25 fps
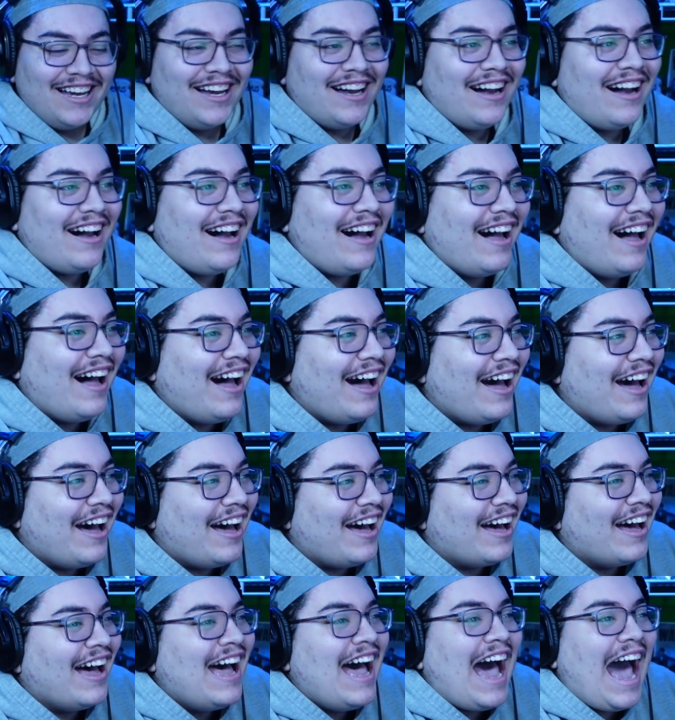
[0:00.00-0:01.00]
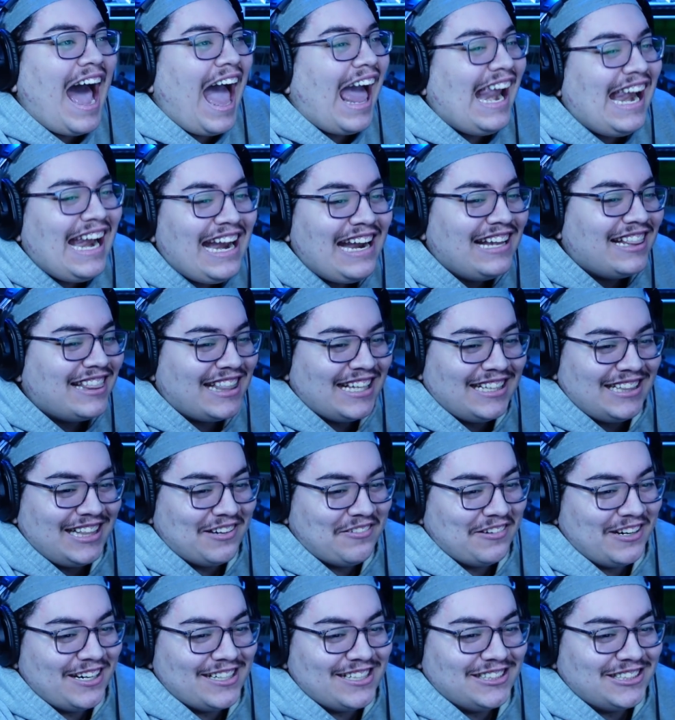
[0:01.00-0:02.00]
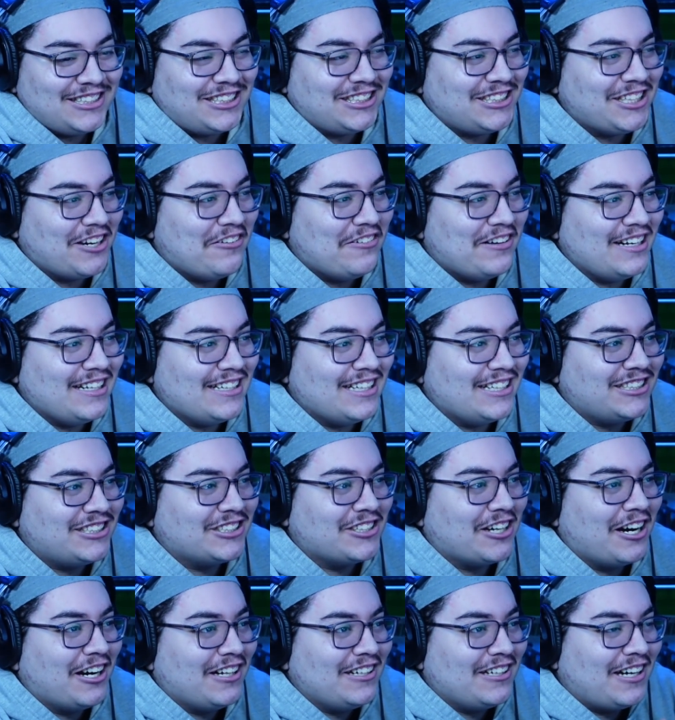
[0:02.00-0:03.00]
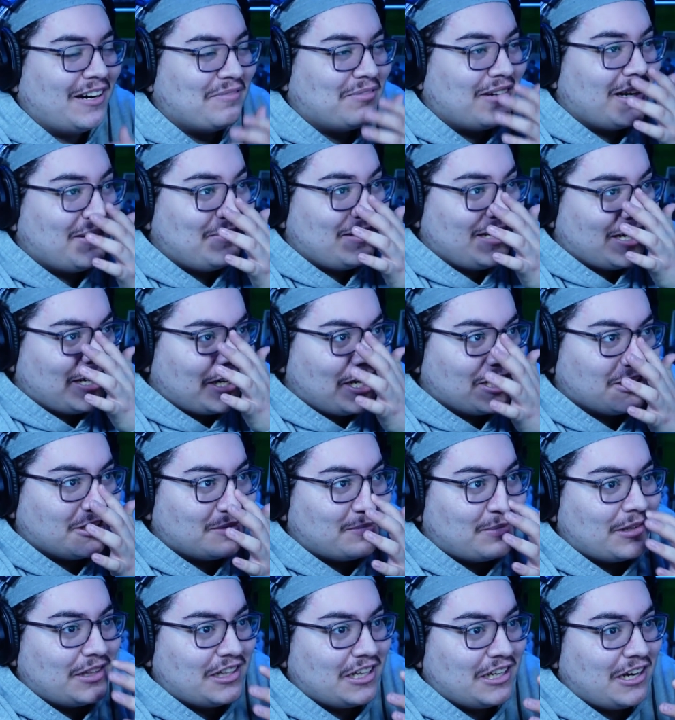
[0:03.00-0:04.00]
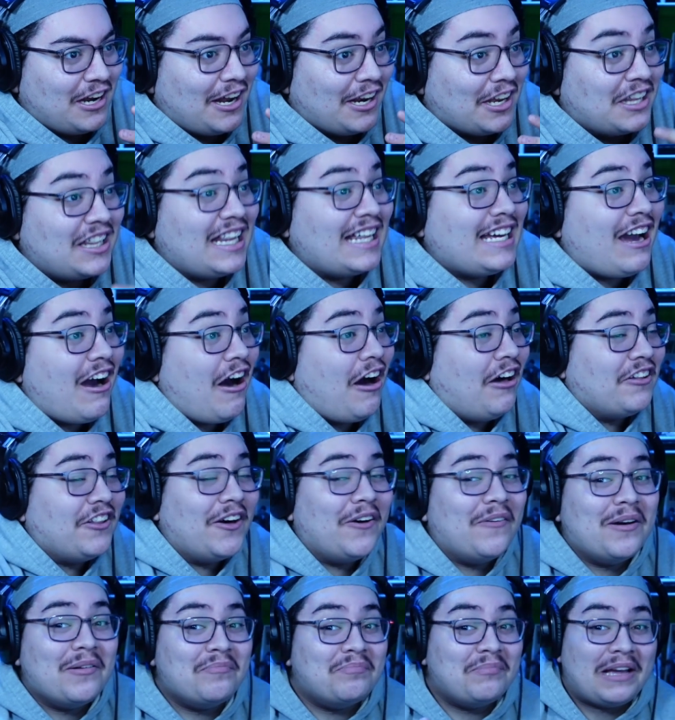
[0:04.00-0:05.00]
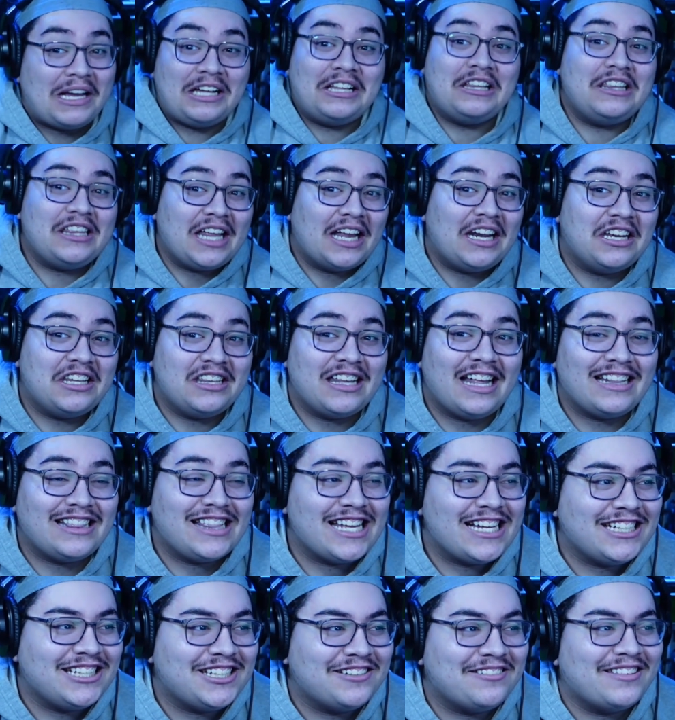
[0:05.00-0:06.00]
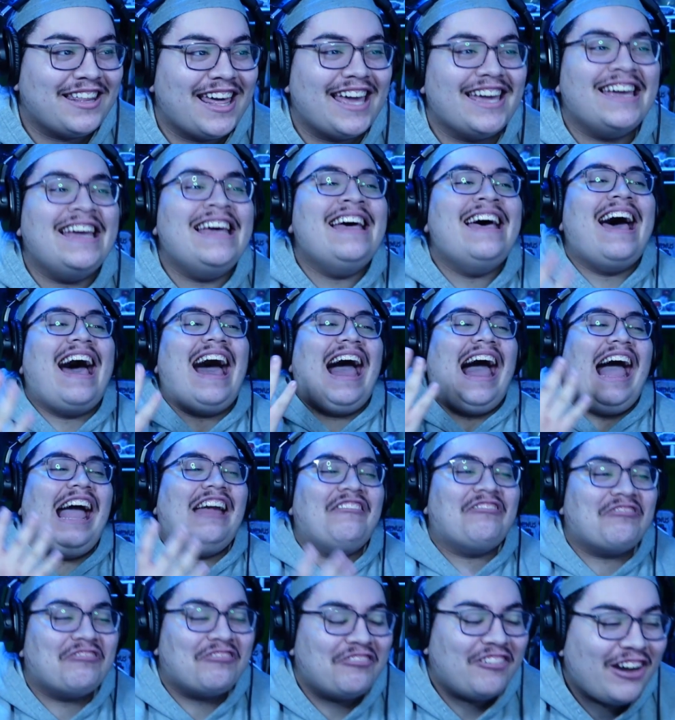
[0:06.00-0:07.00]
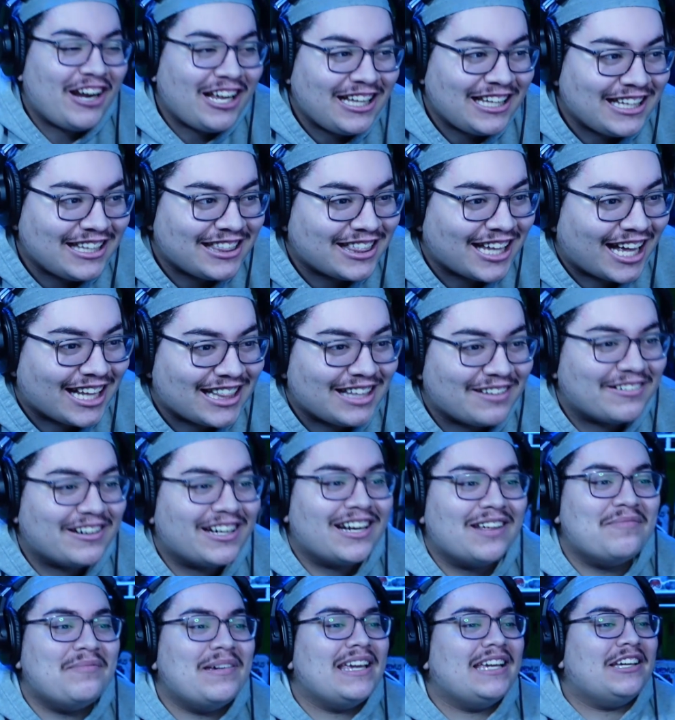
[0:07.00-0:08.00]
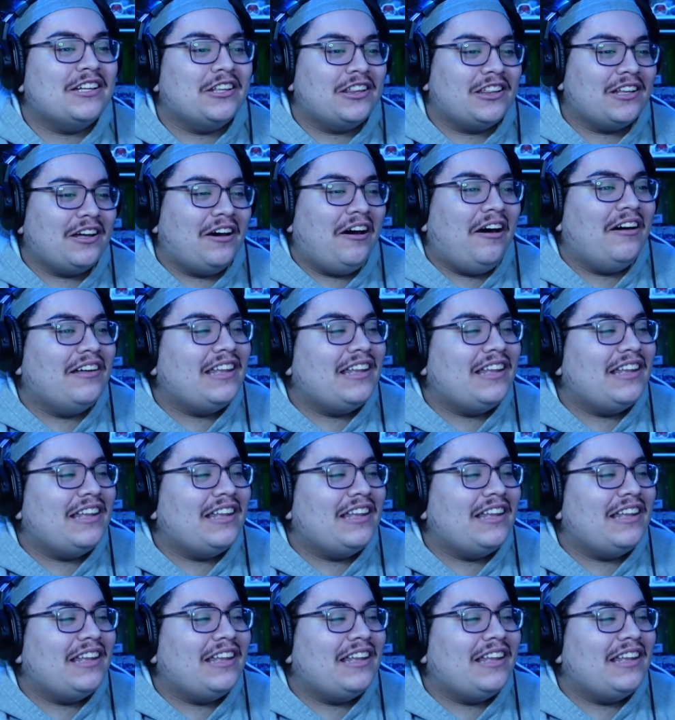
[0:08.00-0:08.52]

I didn't think they were going to show it in the trailer. I'm going to be 100% honest. Like, although it makes sense that they do that, I really thought they were going to make us... Oh,